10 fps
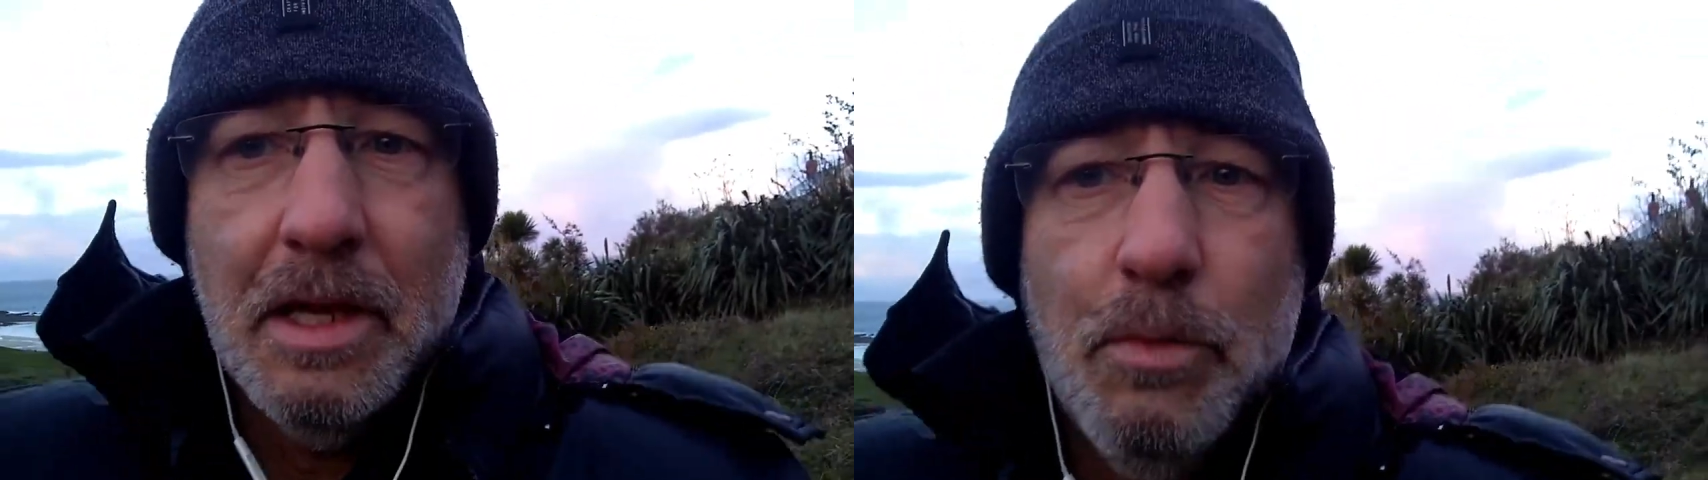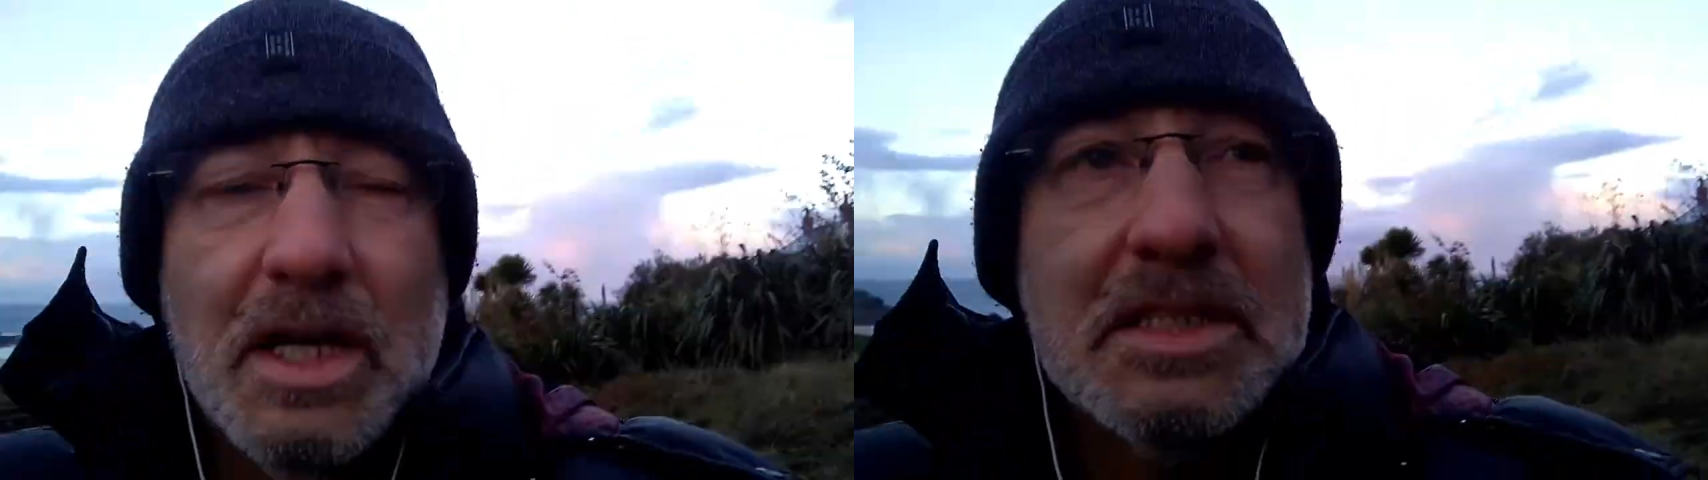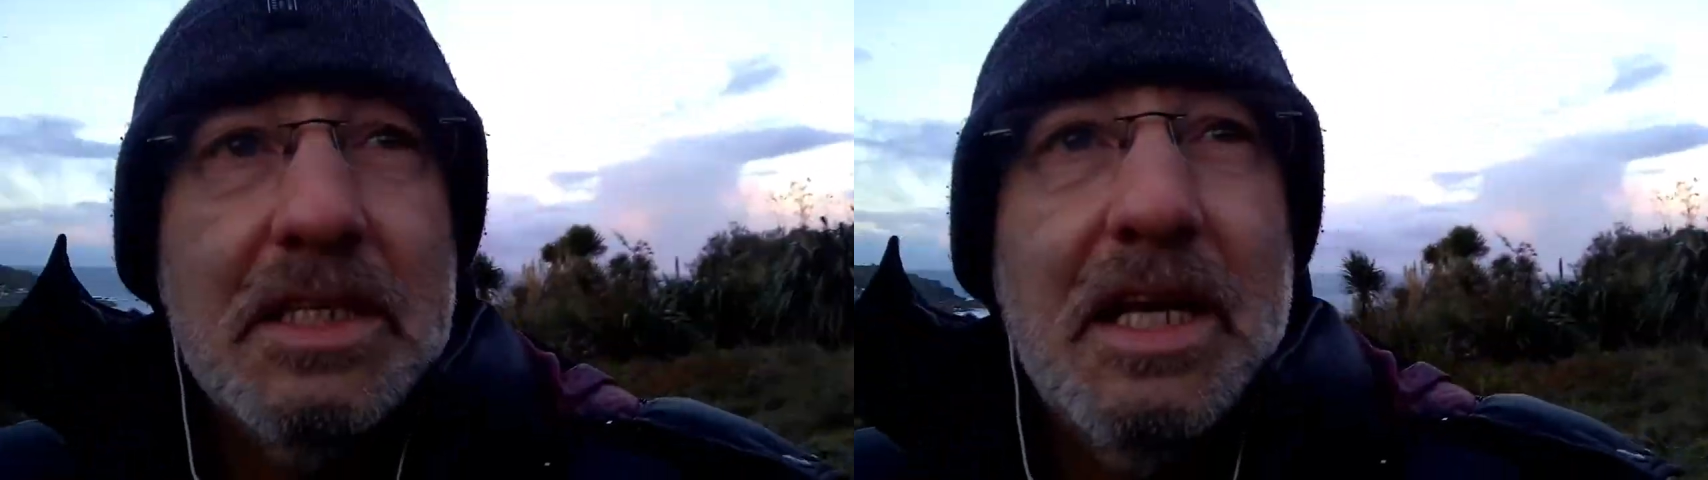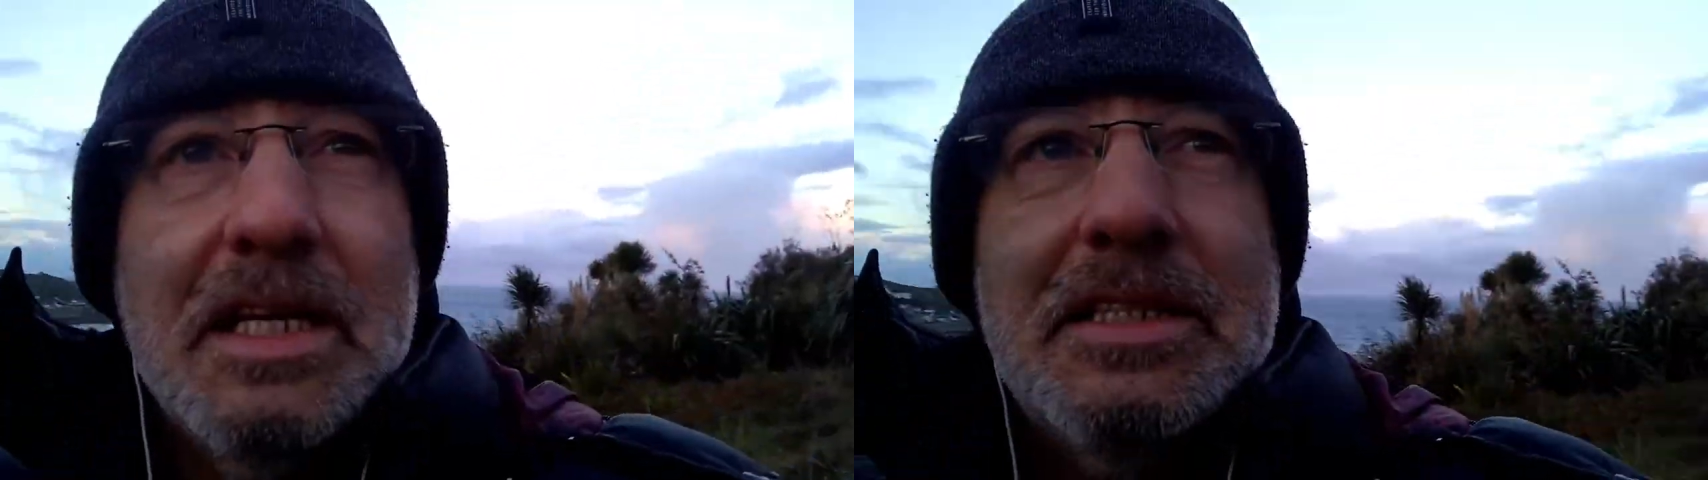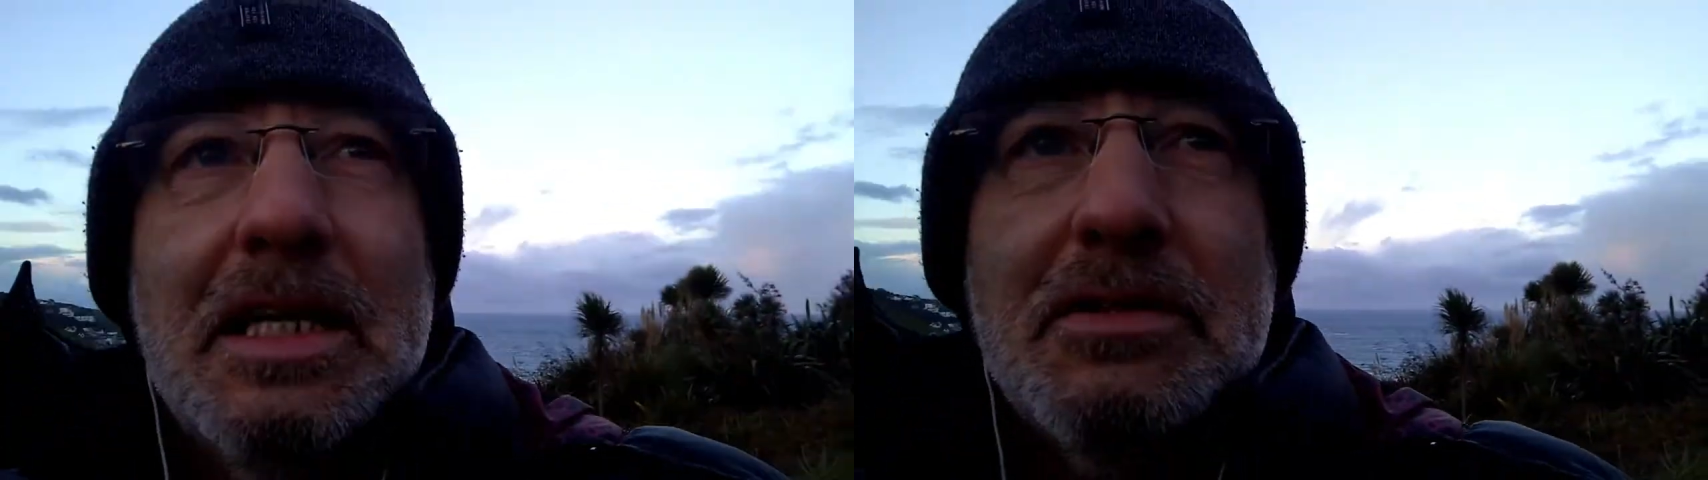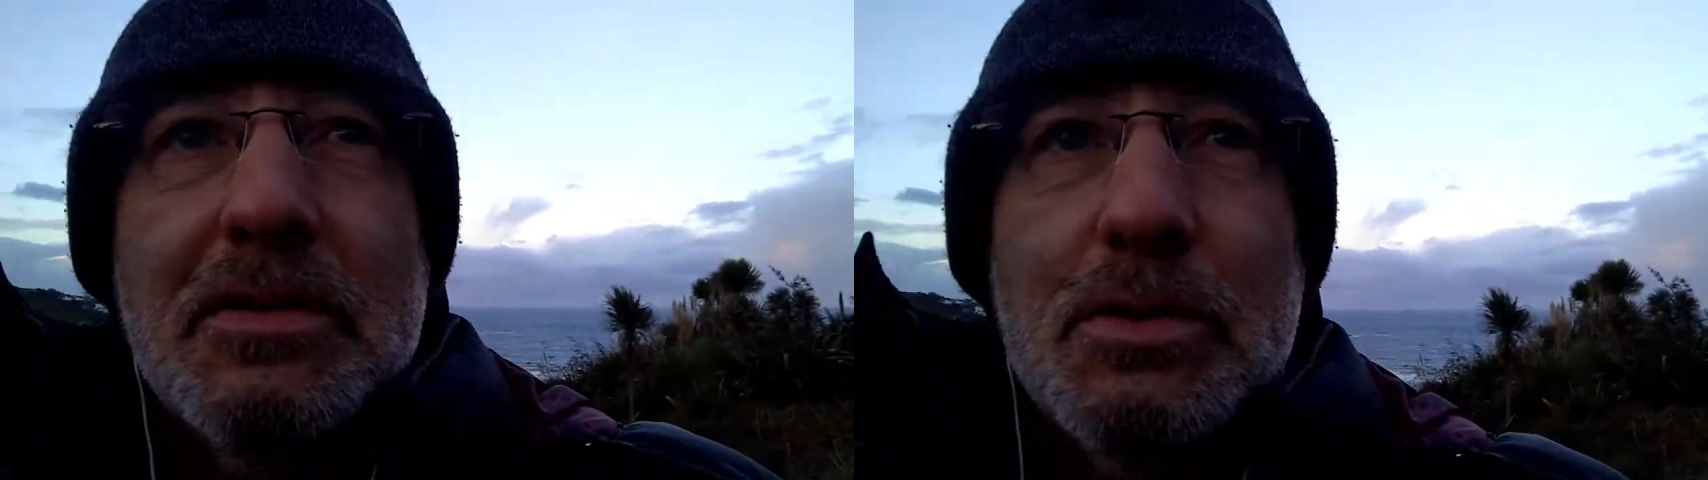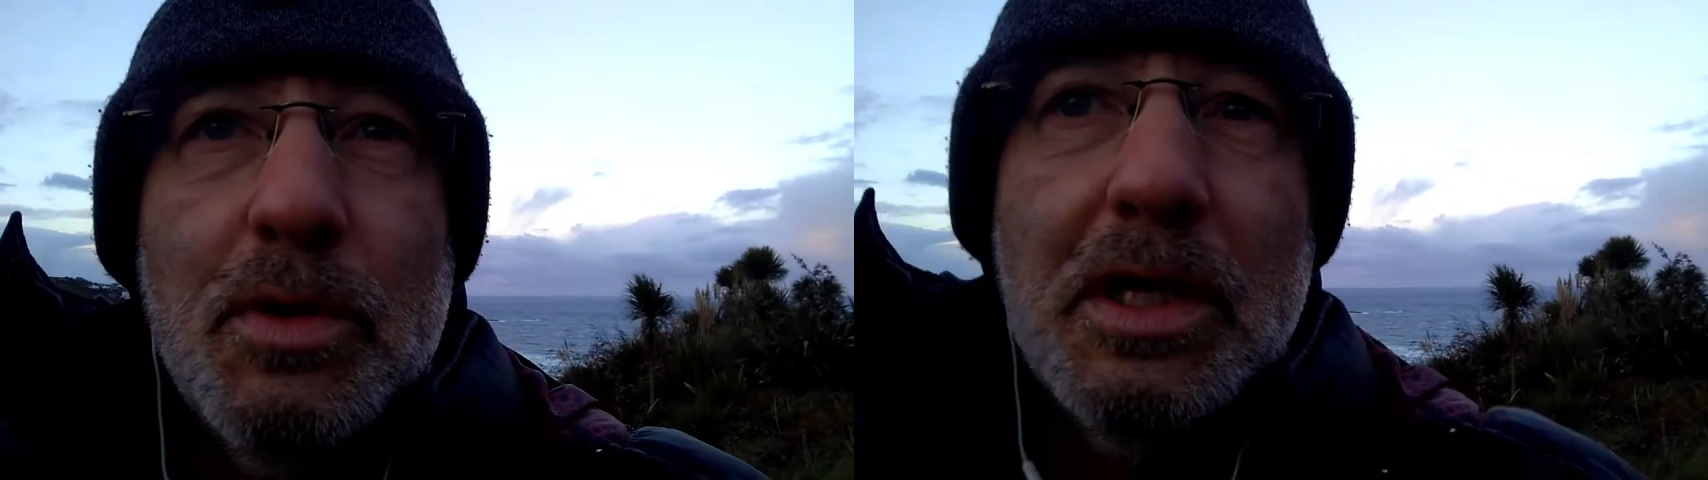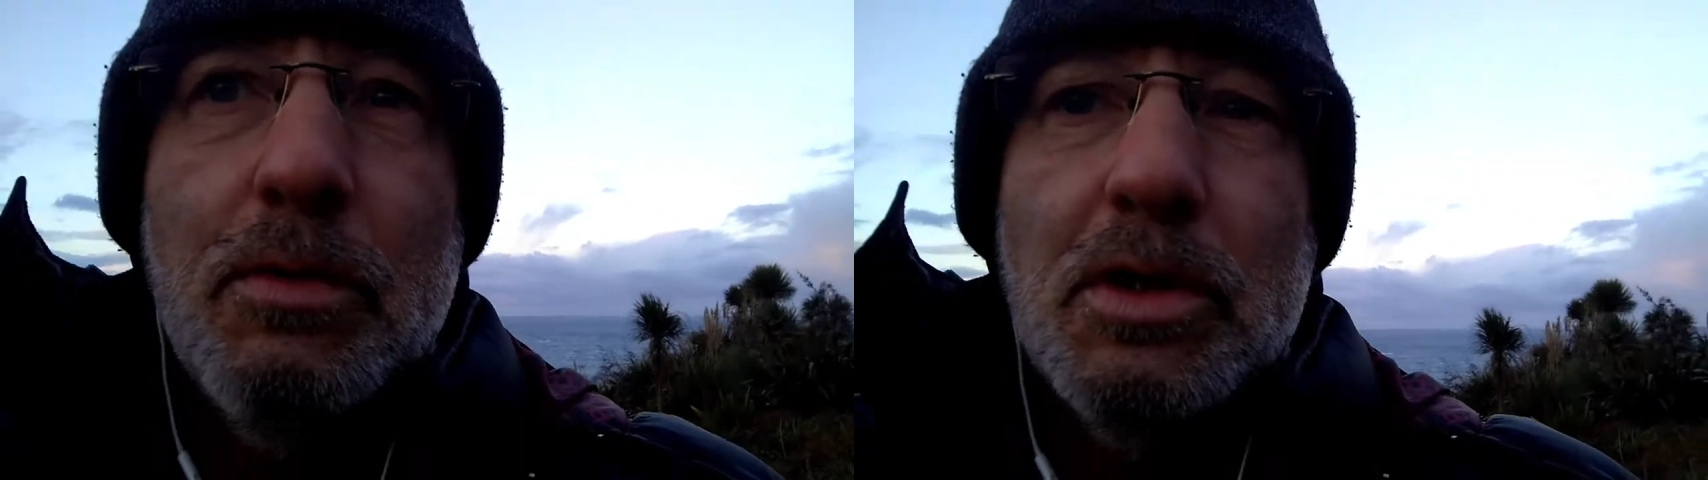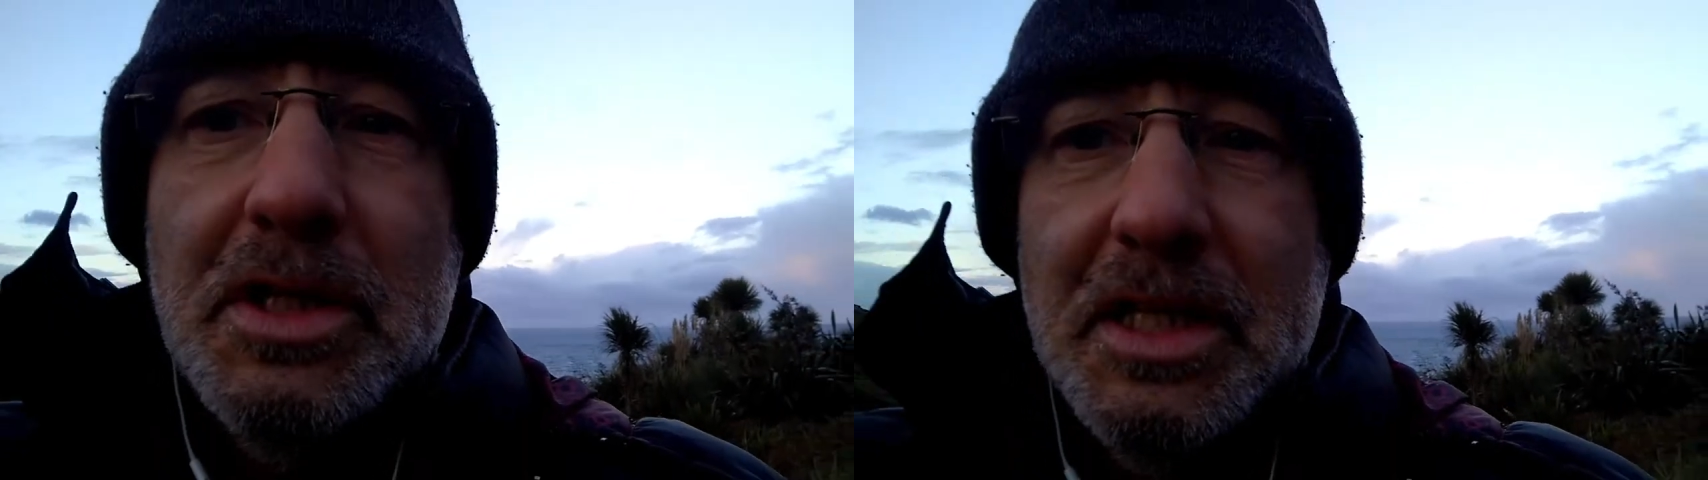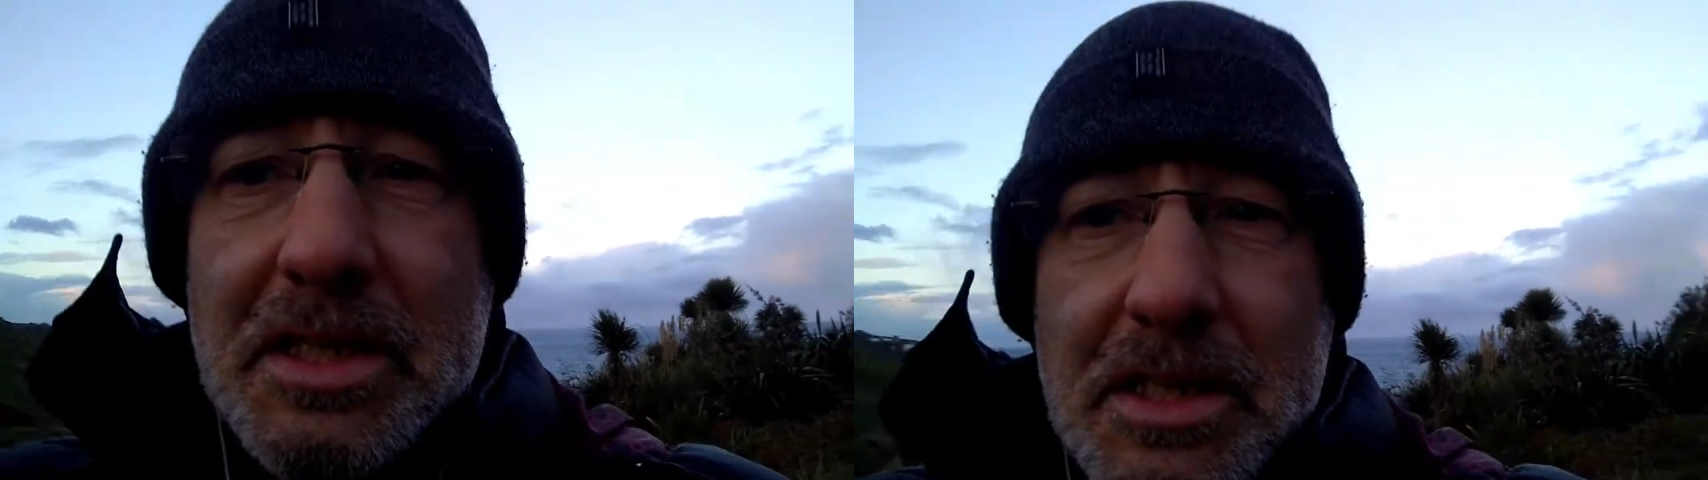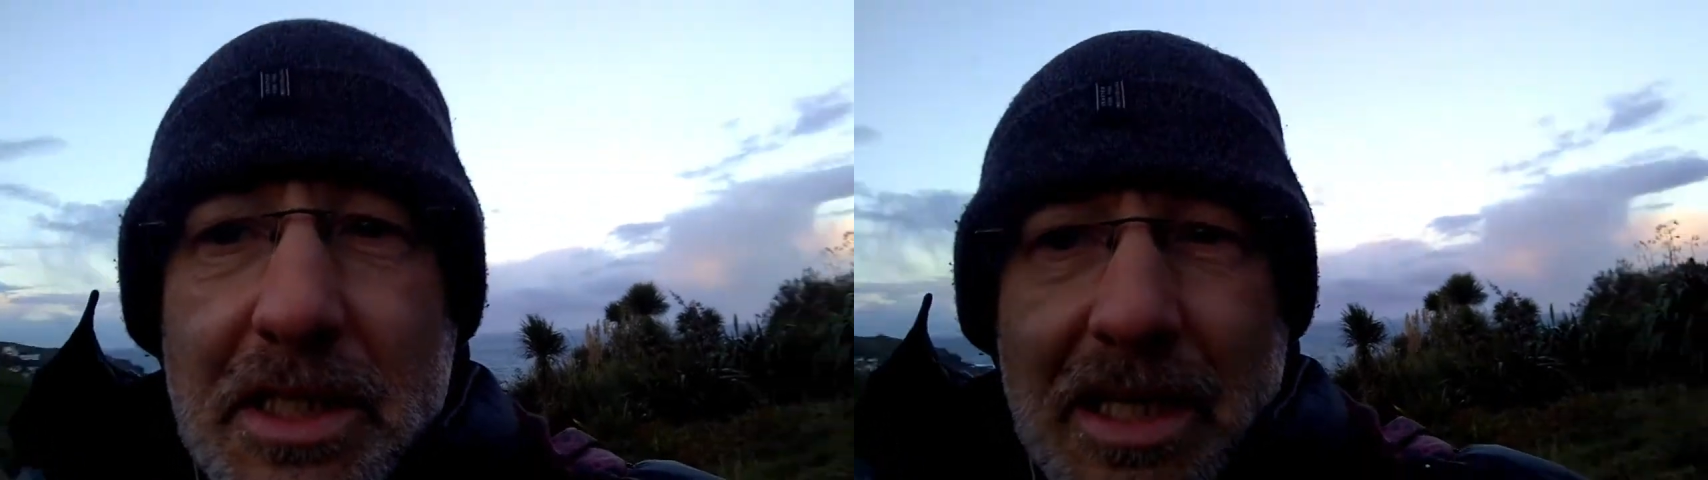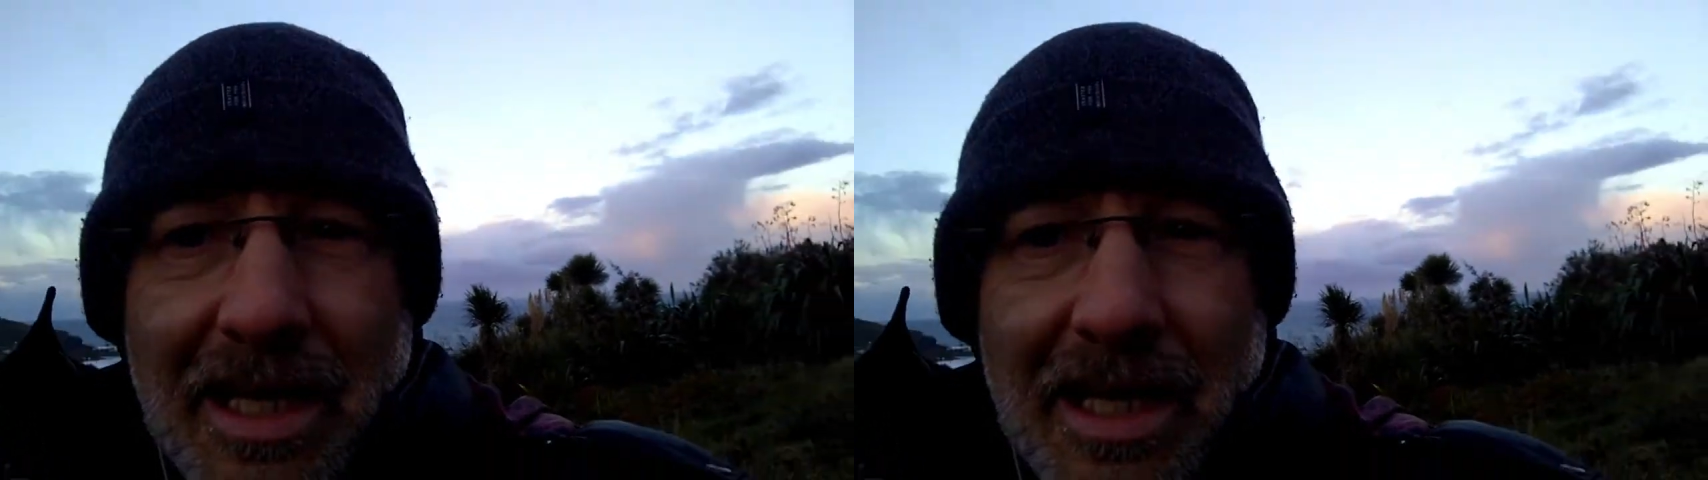I worked in the NHS for 21 years.